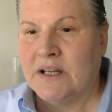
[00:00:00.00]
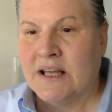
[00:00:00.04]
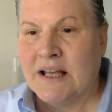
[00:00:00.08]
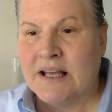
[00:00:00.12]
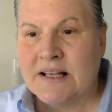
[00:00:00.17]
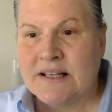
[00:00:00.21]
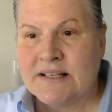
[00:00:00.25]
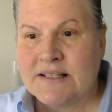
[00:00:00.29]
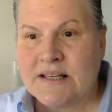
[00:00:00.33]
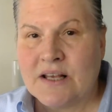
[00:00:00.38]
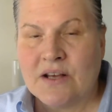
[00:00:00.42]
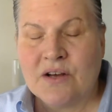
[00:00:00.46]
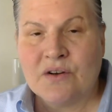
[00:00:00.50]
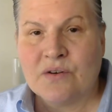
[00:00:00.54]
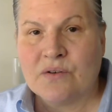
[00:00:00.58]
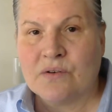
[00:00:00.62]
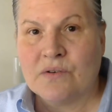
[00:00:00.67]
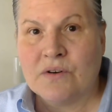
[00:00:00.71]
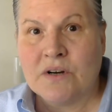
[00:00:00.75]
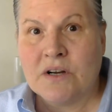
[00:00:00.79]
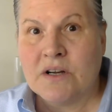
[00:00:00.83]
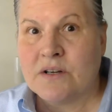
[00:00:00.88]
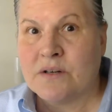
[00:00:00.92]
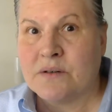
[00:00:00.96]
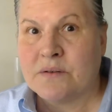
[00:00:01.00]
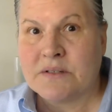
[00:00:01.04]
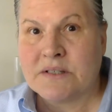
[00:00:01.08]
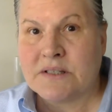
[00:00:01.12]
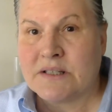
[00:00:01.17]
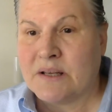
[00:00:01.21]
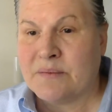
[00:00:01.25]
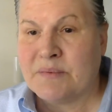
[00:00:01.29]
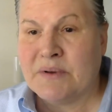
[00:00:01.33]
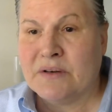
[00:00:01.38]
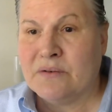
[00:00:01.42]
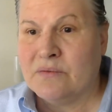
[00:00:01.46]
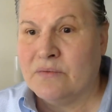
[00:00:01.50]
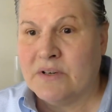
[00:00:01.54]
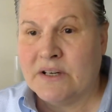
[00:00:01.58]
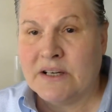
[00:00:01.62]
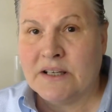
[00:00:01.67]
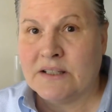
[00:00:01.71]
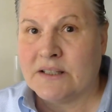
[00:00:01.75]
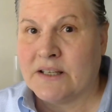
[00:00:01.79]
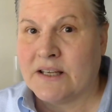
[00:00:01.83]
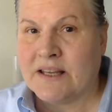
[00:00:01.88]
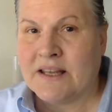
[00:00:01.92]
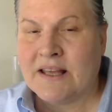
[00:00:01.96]
So gross. I mean,
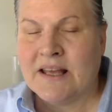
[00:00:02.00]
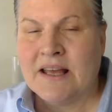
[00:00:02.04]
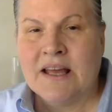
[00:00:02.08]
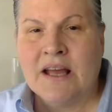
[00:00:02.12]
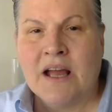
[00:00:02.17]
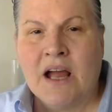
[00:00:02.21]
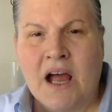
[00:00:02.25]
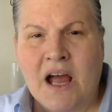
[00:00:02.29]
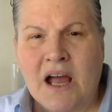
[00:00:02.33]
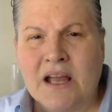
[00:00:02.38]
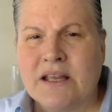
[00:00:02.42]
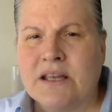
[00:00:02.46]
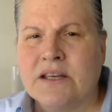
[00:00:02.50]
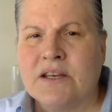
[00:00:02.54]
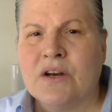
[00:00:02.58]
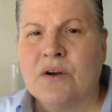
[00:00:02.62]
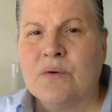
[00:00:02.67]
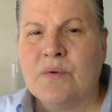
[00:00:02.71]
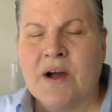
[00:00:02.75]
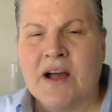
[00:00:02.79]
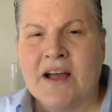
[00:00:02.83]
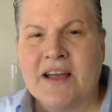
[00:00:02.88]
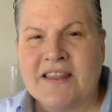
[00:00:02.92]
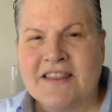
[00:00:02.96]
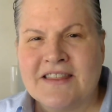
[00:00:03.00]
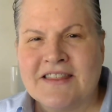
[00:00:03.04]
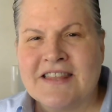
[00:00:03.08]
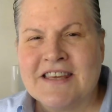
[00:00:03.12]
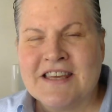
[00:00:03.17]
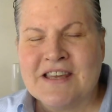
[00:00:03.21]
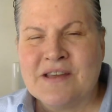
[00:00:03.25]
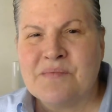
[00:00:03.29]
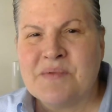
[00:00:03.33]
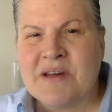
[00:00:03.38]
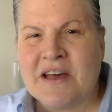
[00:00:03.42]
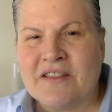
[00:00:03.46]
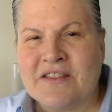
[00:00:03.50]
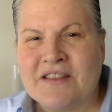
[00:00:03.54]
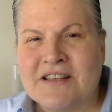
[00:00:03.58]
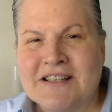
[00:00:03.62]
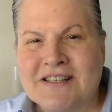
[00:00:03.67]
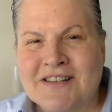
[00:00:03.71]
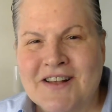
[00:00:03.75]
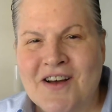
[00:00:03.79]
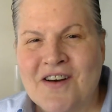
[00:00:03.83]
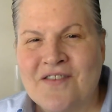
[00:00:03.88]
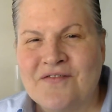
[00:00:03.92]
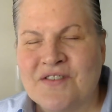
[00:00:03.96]
really. I think about
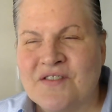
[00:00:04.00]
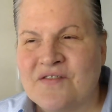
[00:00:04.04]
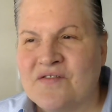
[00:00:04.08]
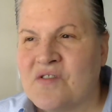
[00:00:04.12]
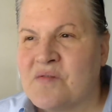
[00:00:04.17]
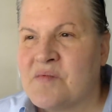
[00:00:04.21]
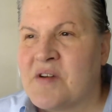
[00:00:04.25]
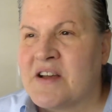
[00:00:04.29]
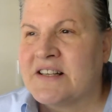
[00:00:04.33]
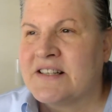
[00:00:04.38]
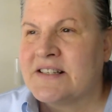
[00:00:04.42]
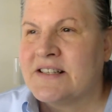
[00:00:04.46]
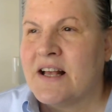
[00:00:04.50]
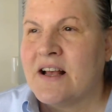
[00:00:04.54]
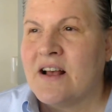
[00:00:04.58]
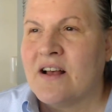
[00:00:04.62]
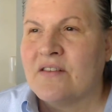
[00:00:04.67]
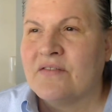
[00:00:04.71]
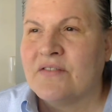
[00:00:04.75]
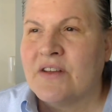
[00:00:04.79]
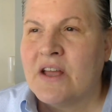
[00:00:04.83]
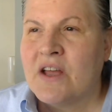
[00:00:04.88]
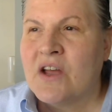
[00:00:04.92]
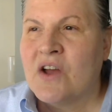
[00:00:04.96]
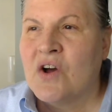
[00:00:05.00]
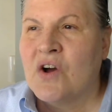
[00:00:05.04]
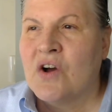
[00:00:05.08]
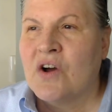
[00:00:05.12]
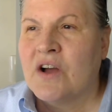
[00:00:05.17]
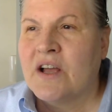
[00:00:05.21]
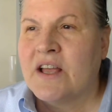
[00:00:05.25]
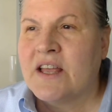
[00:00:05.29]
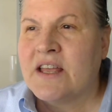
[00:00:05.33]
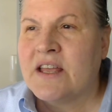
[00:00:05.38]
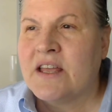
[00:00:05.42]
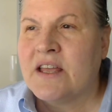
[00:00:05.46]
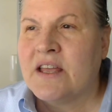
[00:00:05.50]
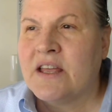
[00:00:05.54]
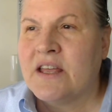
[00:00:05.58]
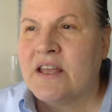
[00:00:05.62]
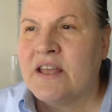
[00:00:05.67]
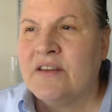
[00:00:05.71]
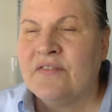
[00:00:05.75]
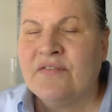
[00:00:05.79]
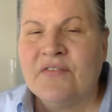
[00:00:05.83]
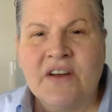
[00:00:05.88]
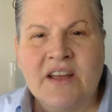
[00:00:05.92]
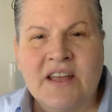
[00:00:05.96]
this often for myself.
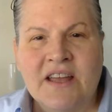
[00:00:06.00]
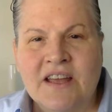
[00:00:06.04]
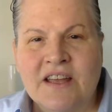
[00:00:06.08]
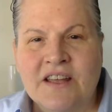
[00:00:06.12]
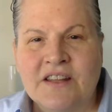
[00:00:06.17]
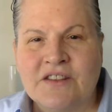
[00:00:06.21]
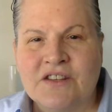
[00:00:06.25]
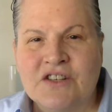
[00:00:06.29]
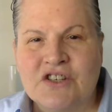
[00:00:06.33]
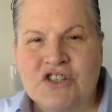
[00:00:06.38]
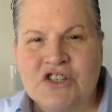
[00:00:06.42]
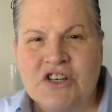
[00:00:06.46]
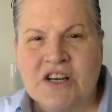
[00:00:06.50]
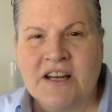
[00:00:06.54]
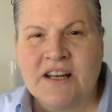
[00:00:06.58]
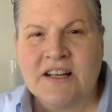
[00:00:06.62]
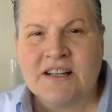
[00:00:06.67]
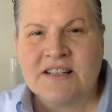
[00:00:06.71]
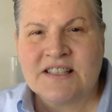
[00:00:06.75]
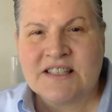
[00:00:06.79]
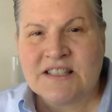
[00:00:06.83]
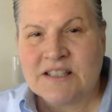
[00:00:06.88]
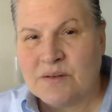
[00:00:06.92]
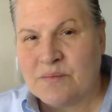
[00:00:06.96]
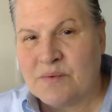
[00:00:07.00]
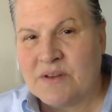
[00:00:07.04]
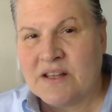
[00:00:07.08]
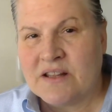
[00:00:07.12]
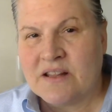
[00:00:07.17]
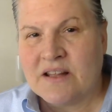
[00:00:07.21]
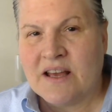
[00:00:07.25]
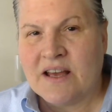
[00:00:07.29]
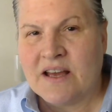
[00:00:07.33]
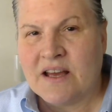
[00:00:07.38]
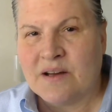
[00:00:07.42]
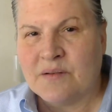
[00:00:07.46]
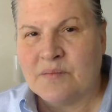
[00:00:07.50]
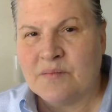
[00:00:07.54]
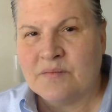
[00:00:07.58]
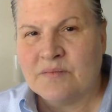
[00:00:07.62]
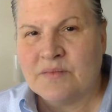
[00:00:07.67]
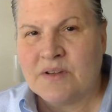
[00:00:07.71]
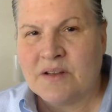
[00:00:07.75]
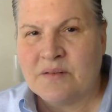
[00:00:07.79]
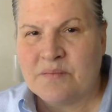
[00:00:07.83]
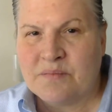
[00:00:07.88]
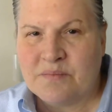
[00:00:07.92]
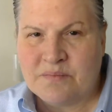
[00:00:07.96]
If I had the chance to be them
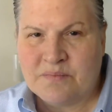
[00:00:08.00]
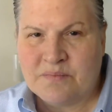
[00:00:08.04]
and